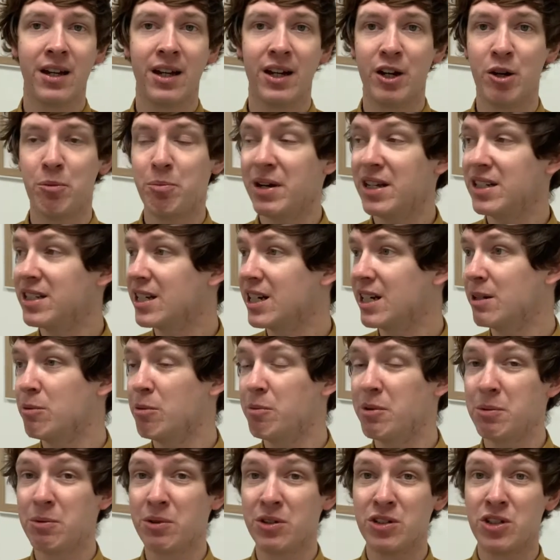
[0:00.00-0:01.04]
Basically what we
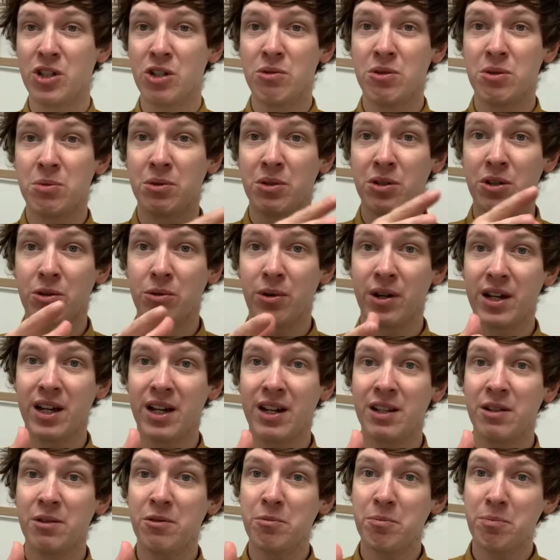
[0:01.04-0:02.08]
want to do is want to create a
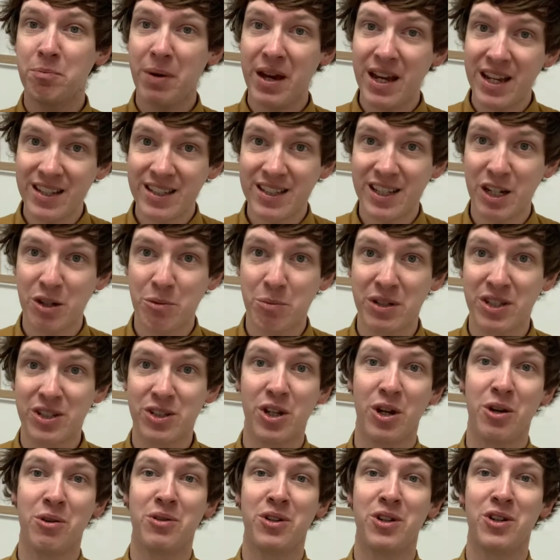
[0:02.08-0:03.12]
little basic
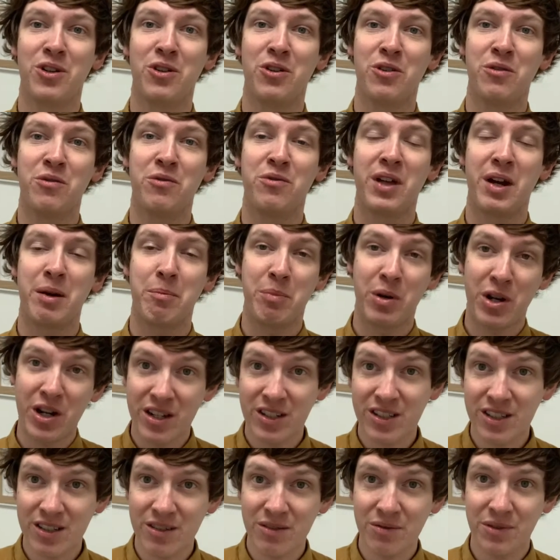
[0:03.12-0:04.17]
persona of that
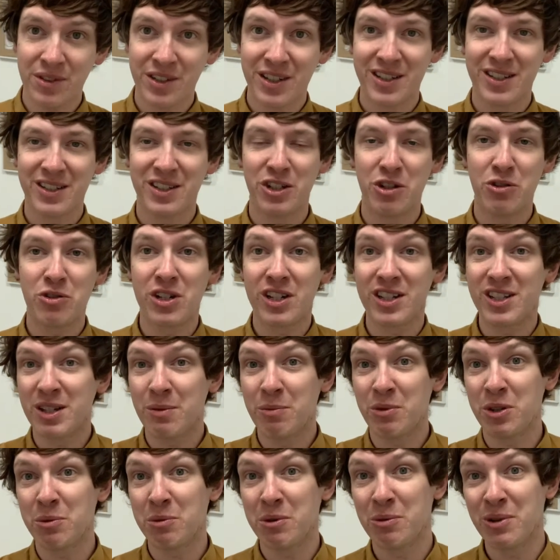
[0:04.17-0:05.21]
person, usually someone
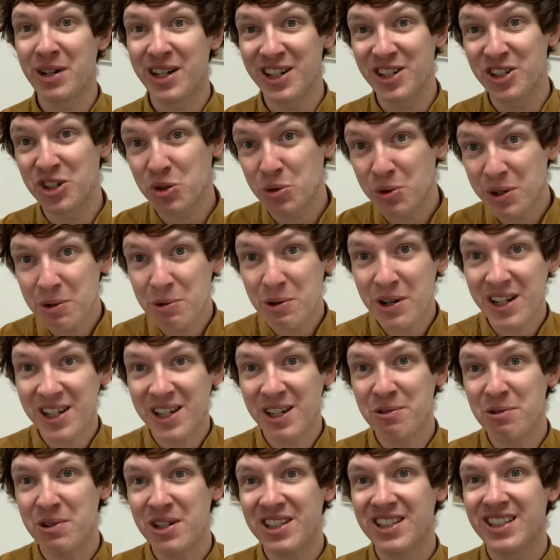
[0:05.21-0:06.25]
that we really enjoy working
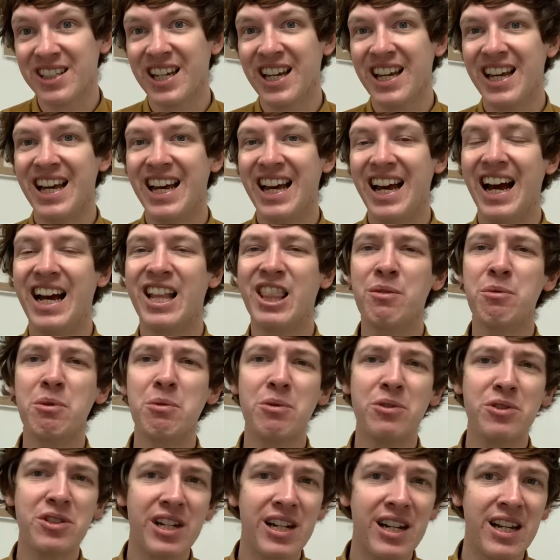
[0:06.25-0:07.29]
with, and then we
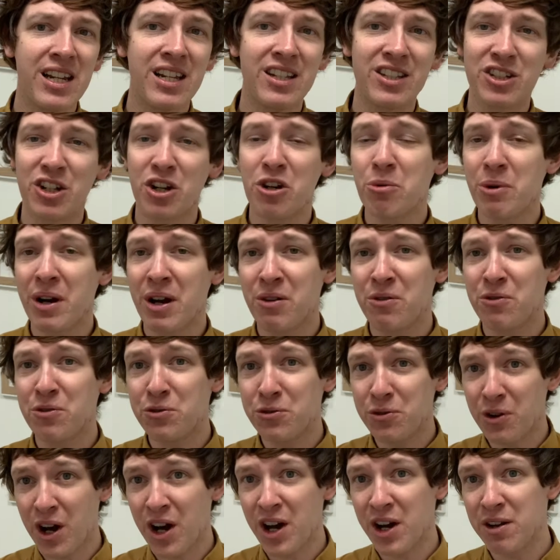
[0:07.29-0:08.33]
want to list around
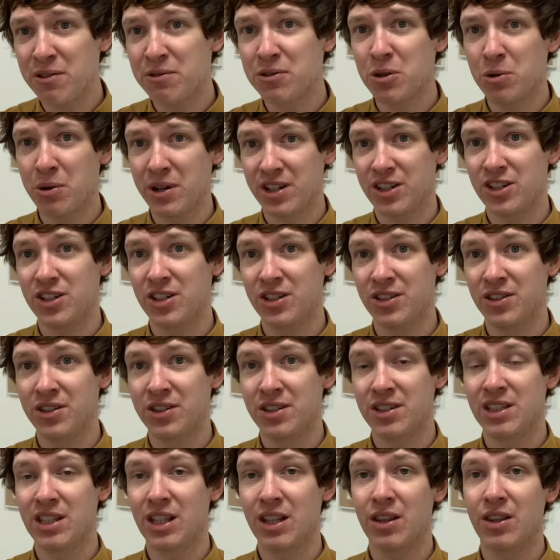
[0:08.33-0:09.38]
5 questions
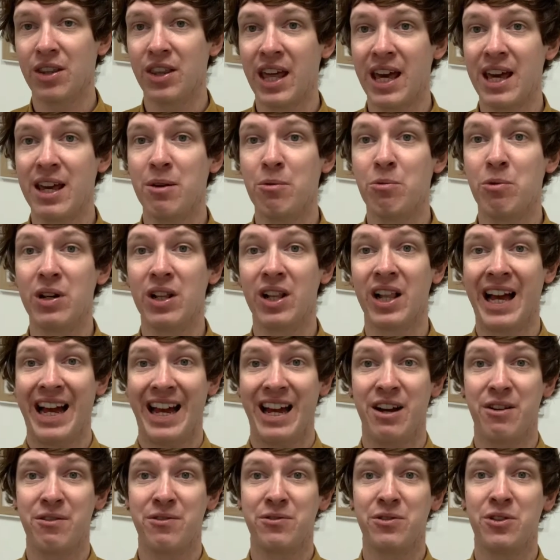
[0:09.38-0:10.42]
that they will
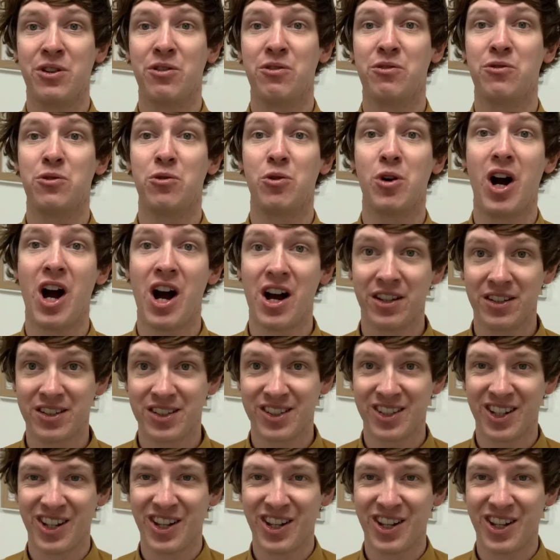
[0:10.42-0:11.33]
have for us